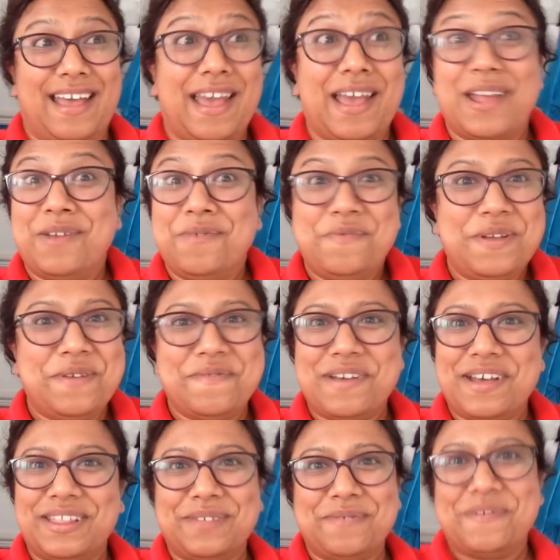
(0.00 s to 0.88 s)
and we
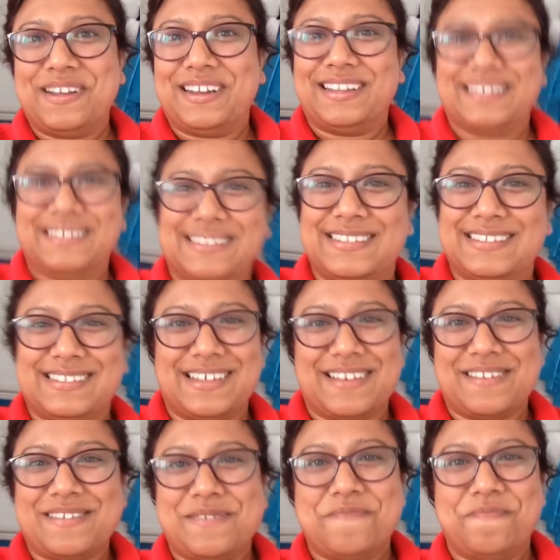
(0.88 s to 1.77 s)
were the winners.
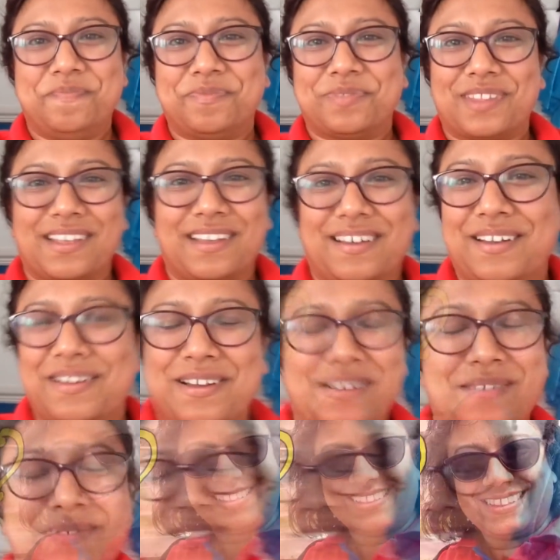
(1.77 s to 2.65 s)
So
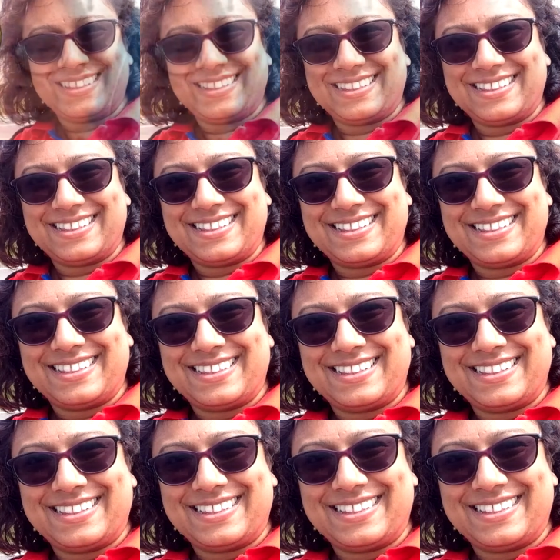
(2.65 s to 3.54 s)
I was just
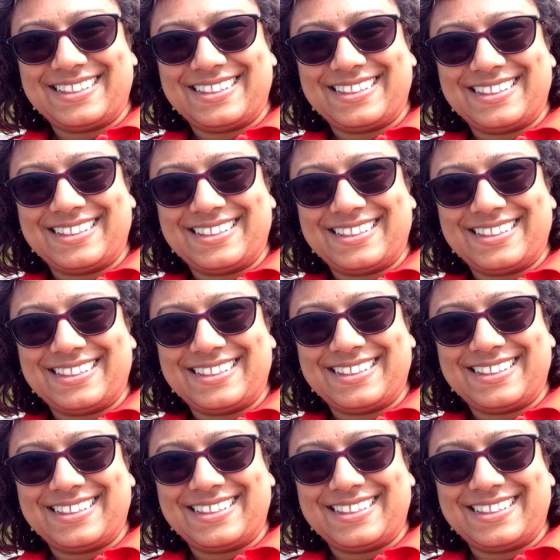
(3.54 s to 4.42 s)
gloating
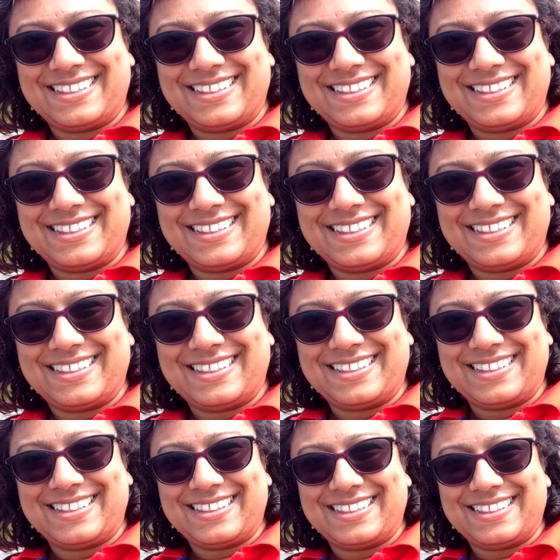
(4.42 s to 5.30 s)
that I've never
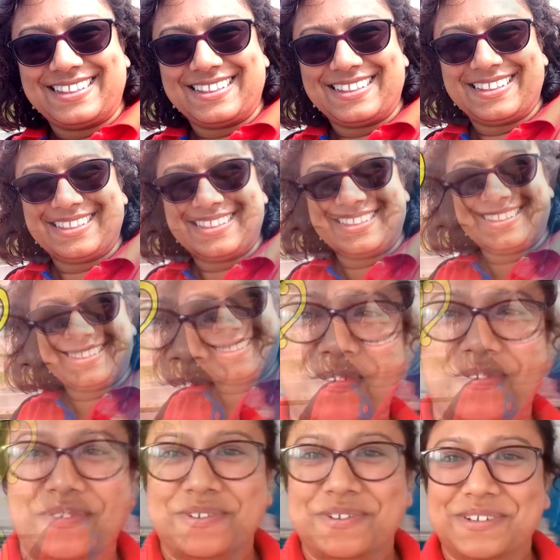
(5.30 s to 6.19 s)
won anything like this
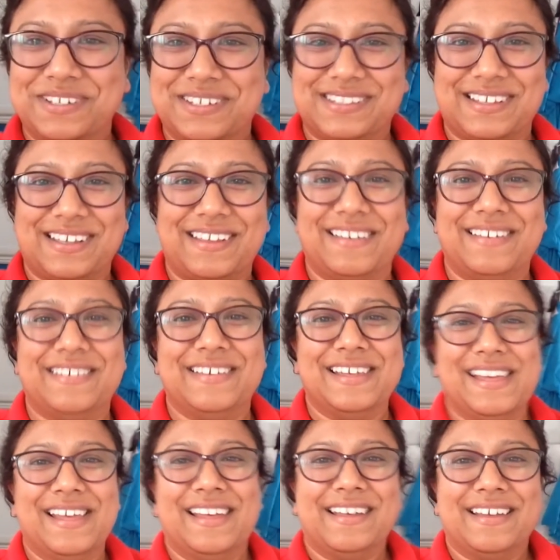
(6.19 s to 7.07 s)
before, so
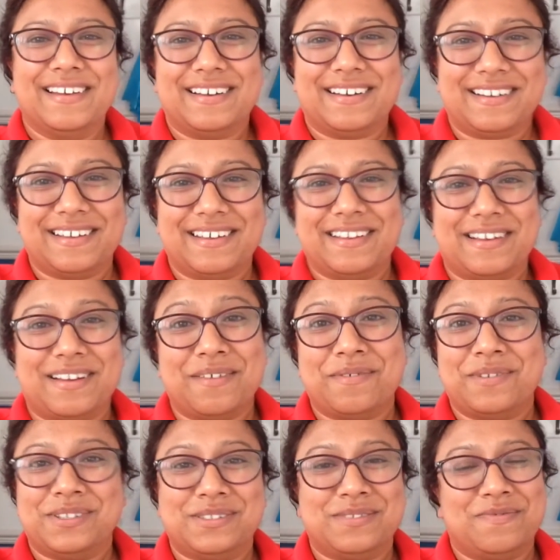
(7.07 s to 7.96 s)
I
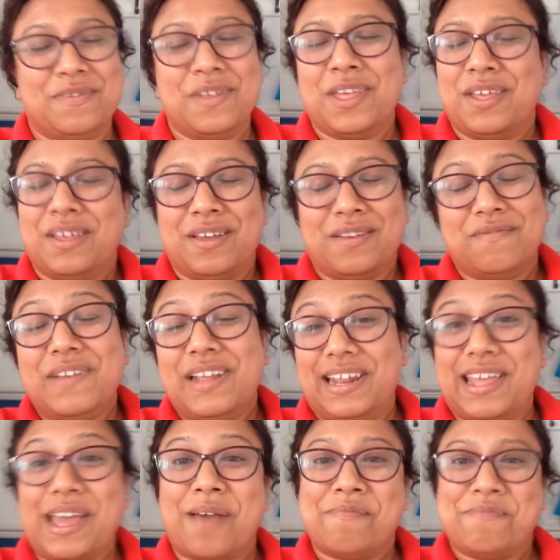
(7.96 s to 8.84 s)
was
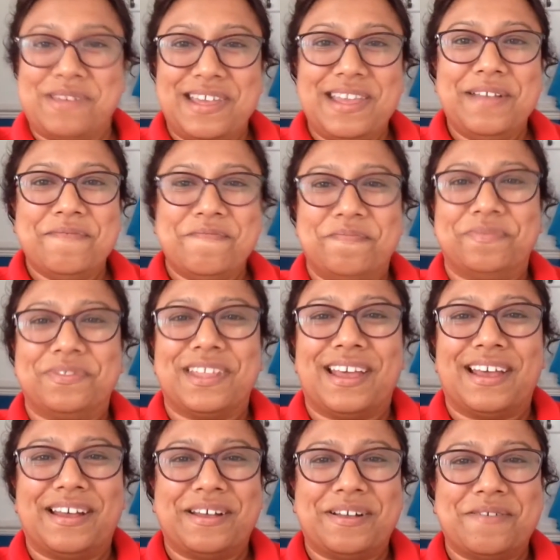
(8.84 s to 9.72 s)
really happy.
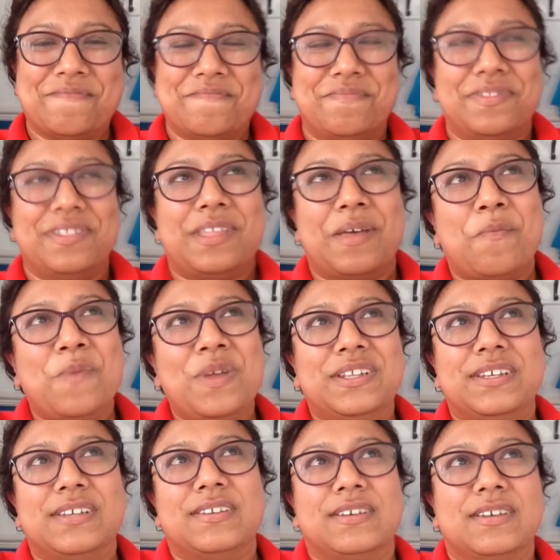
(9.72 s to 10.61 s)
Then we
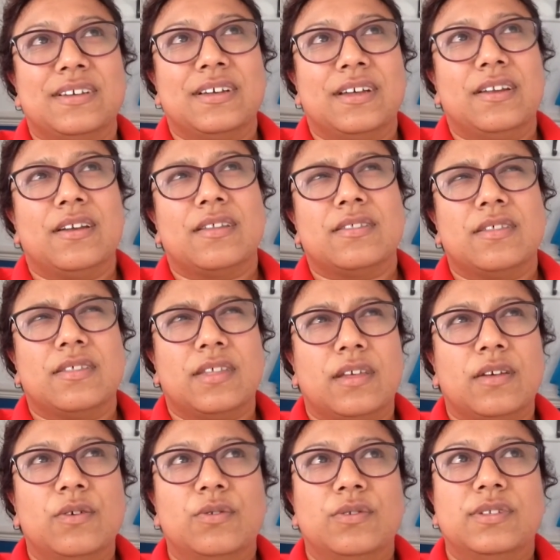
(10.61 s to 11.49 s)
did another
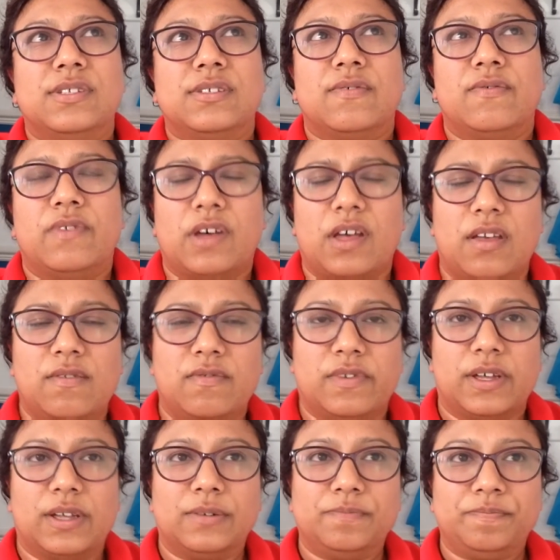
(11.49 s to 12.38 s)
thing called
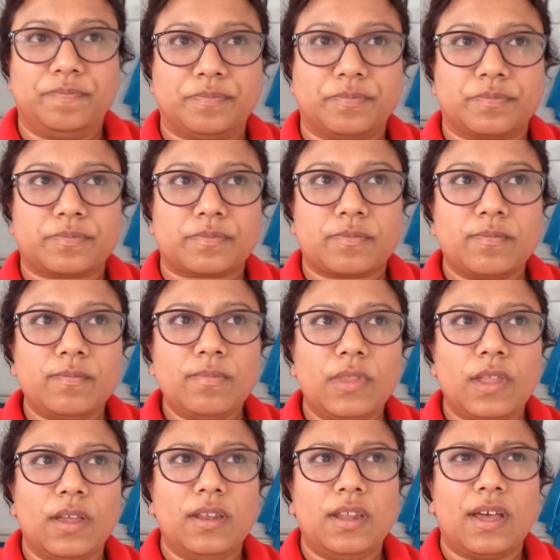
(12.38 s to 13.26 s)
Survivor.
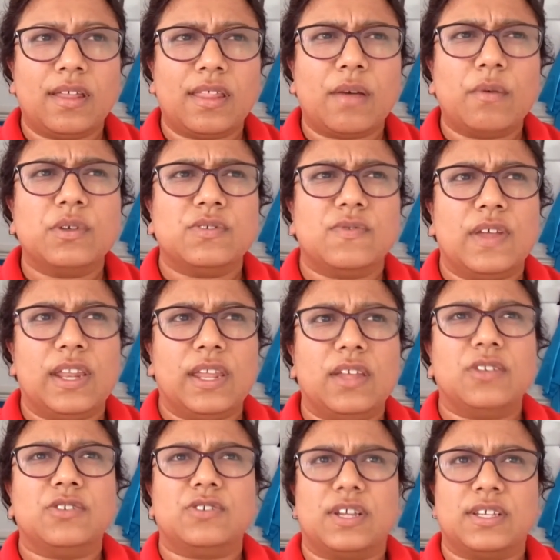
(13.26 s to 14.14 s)
Now that was really
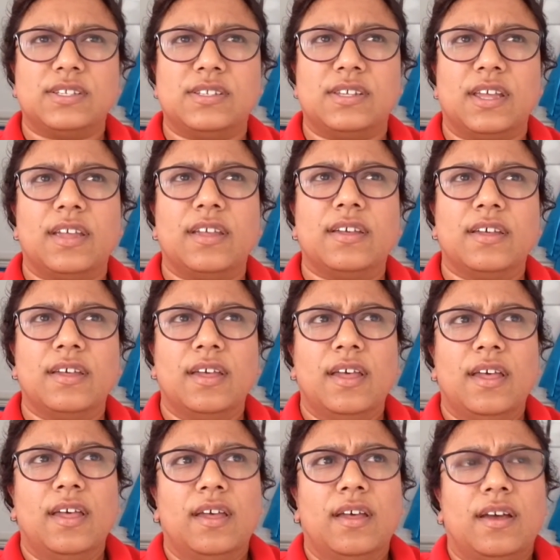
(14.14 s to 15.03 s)
interesting,
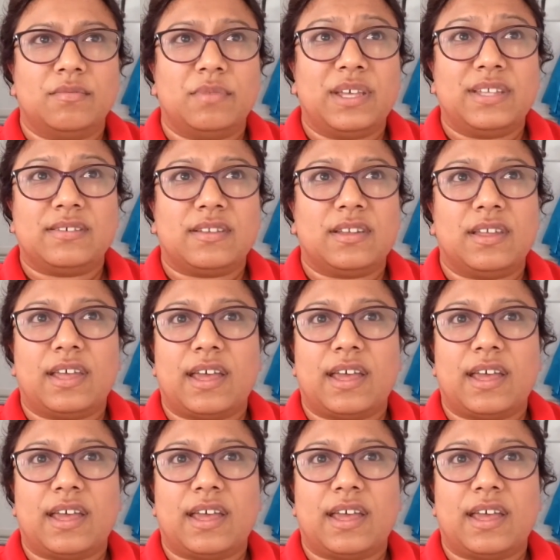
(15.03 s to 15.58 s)
basically